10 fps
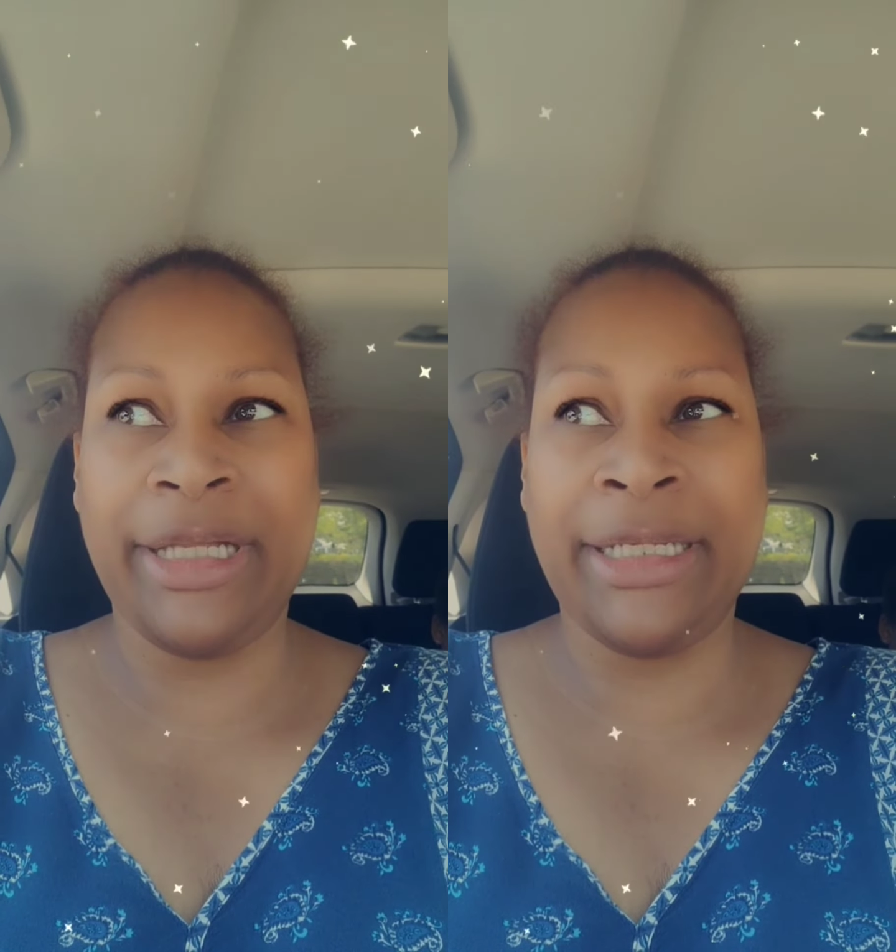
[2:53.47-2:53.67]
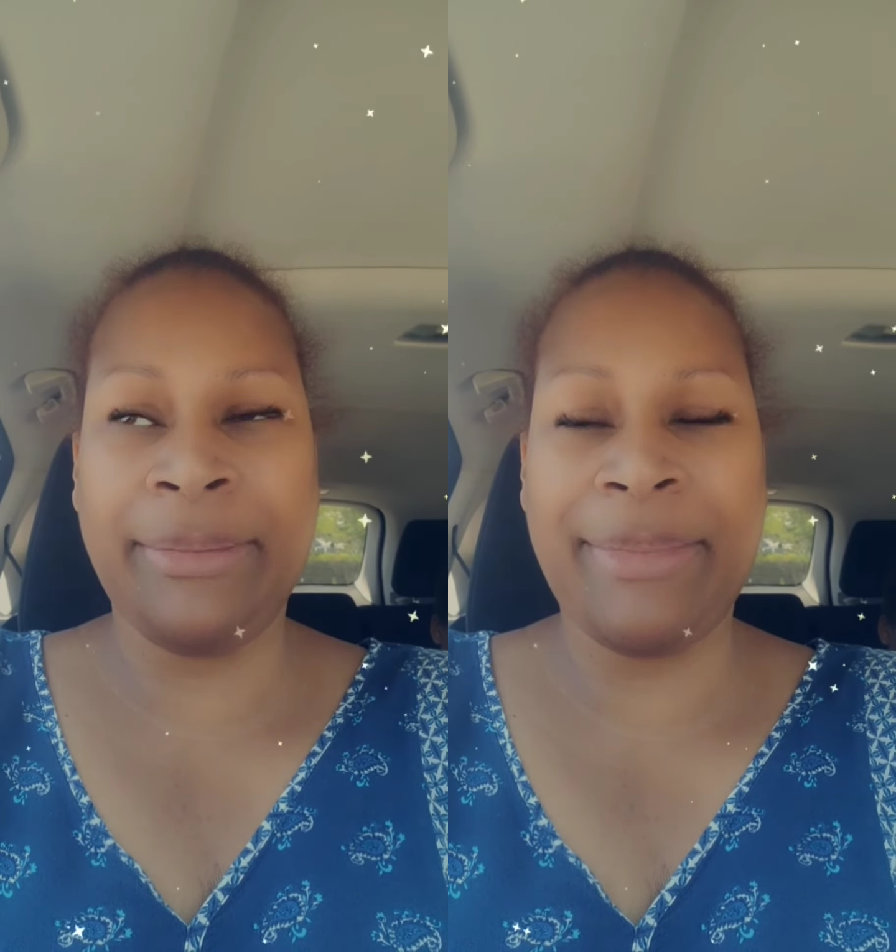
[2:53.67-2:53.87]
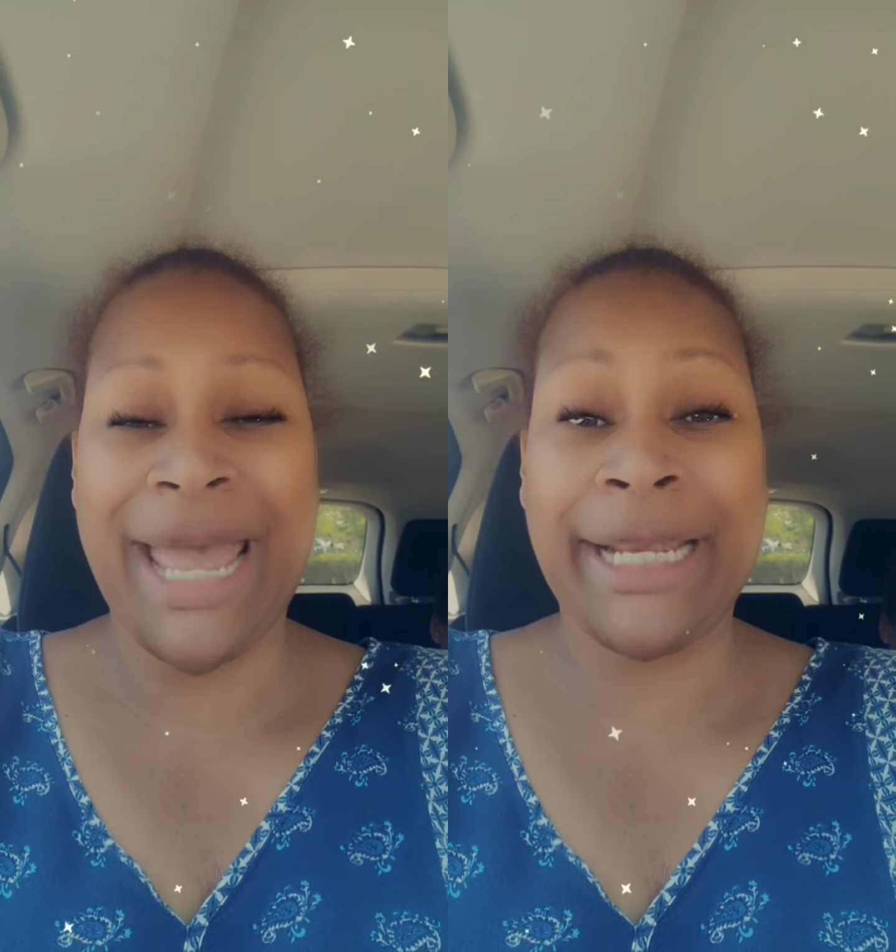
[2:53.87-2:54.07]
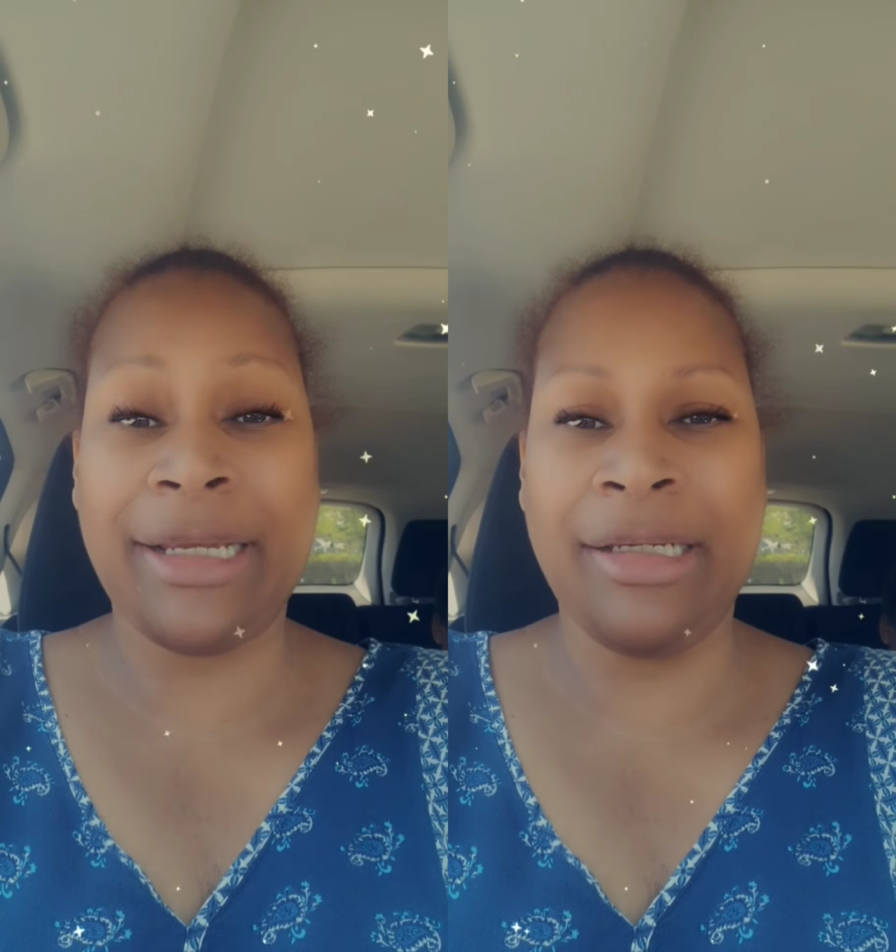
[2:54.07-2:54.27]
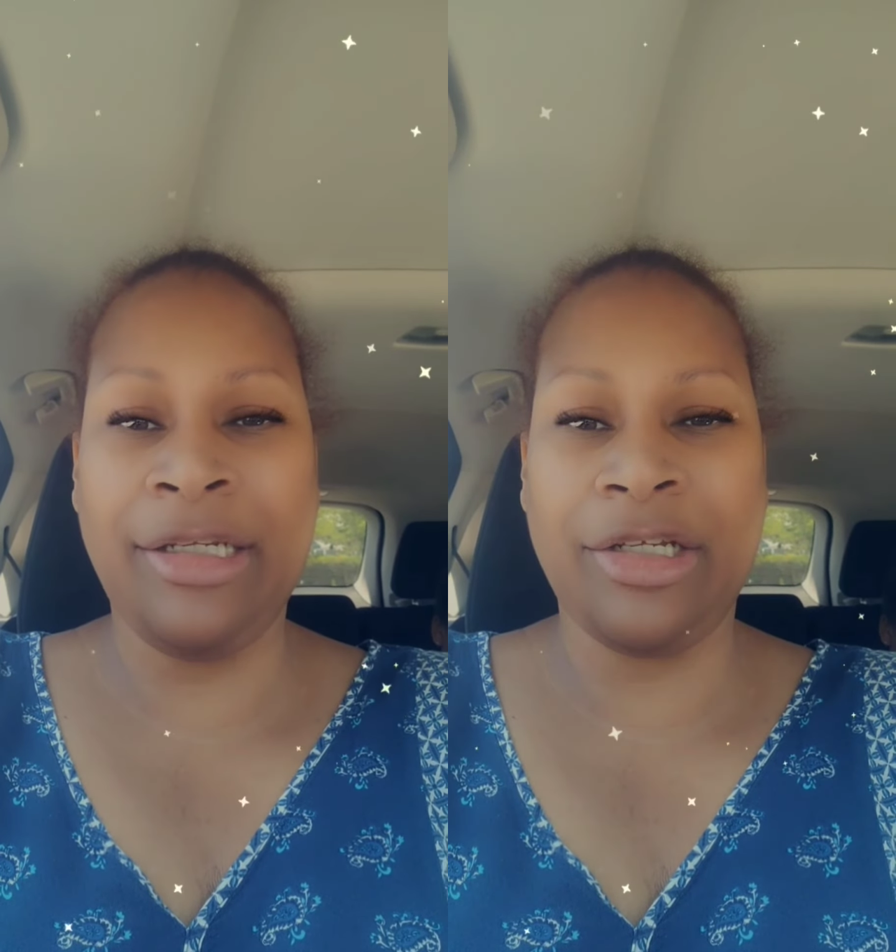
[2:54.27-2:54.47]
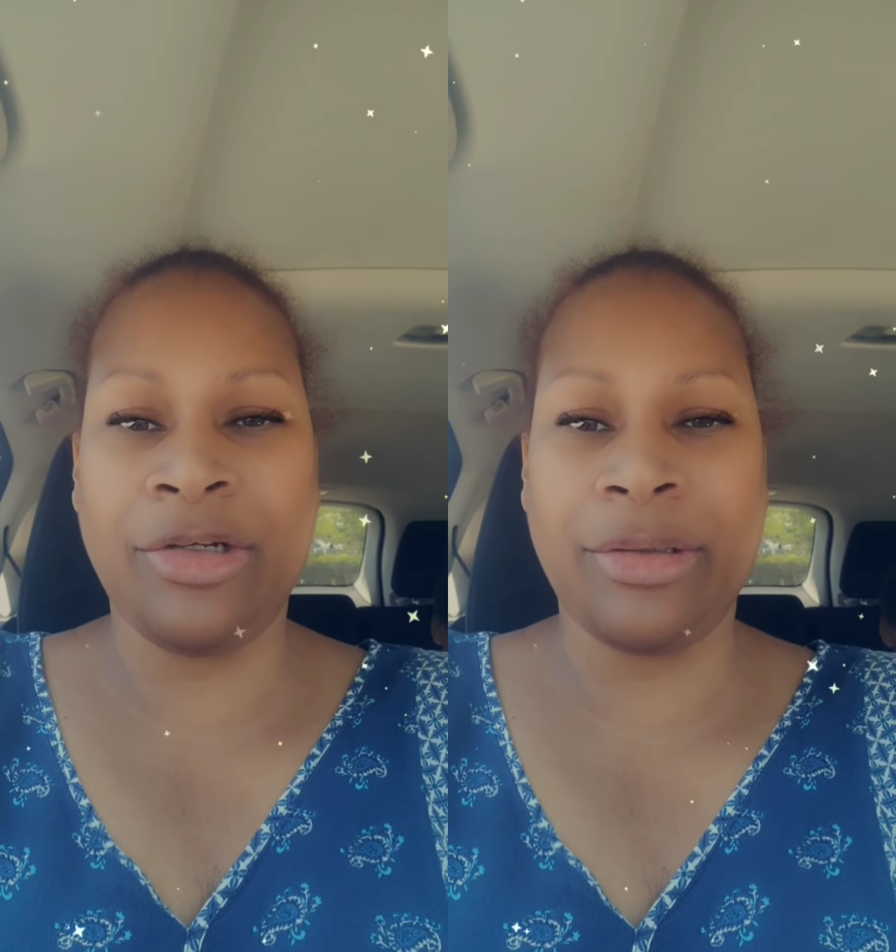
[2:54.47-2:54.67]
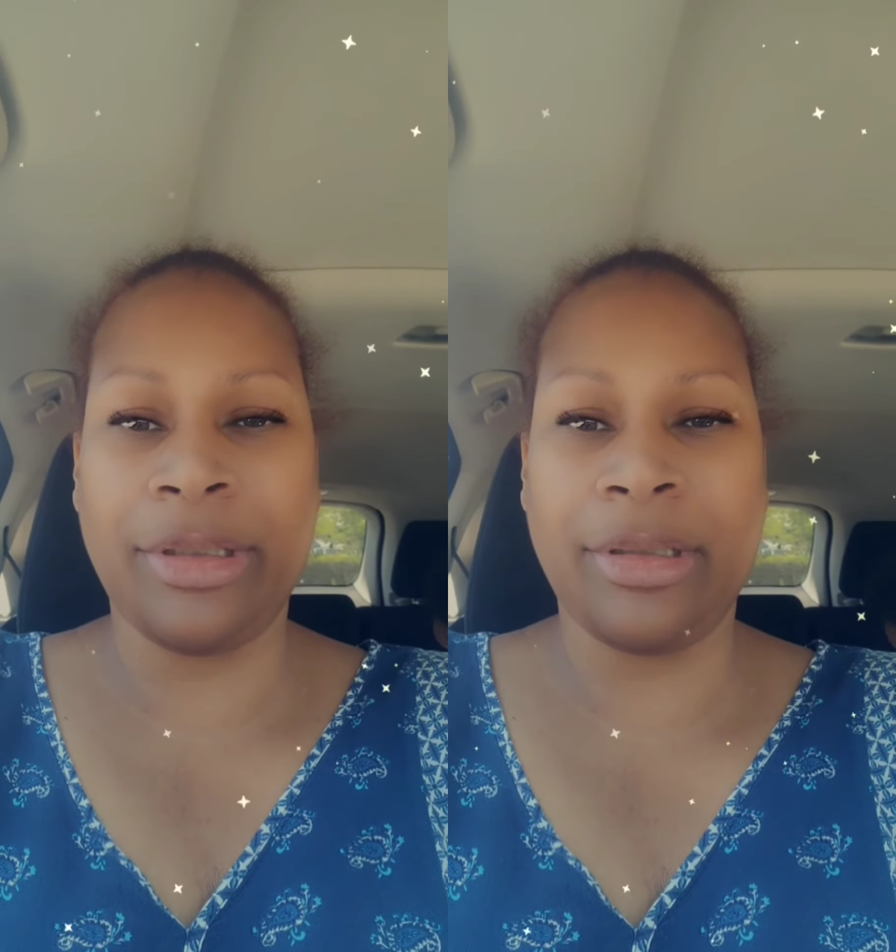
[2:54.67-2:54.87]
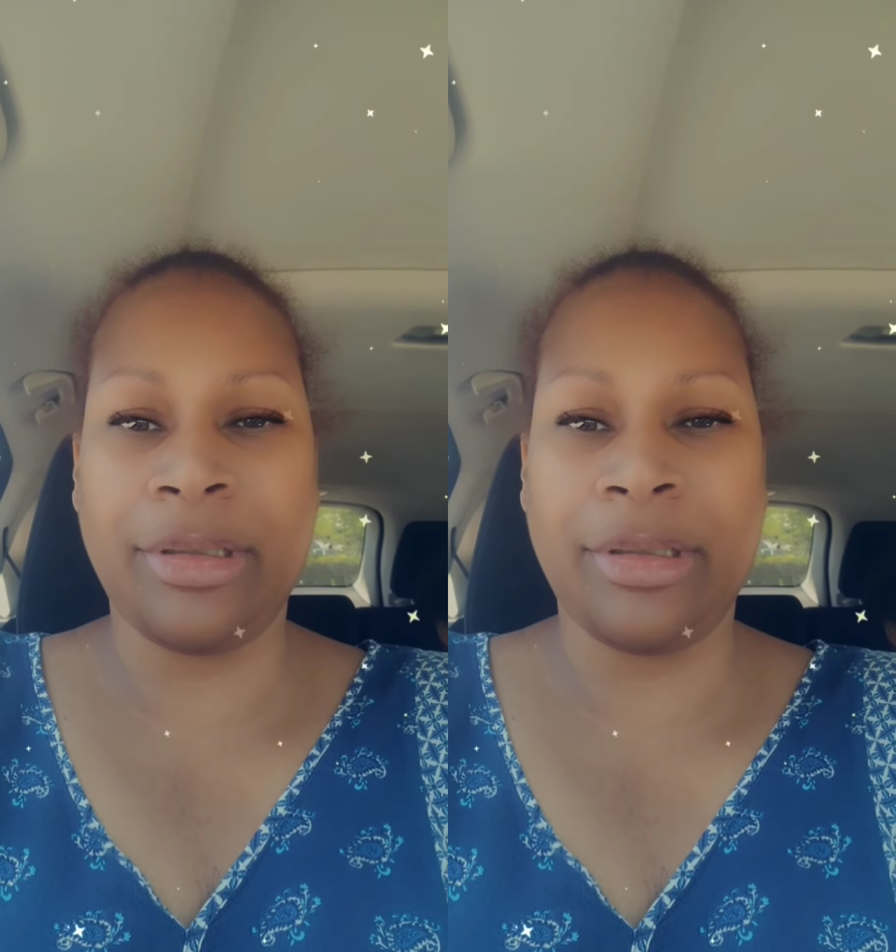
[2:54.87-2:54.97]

and, you know,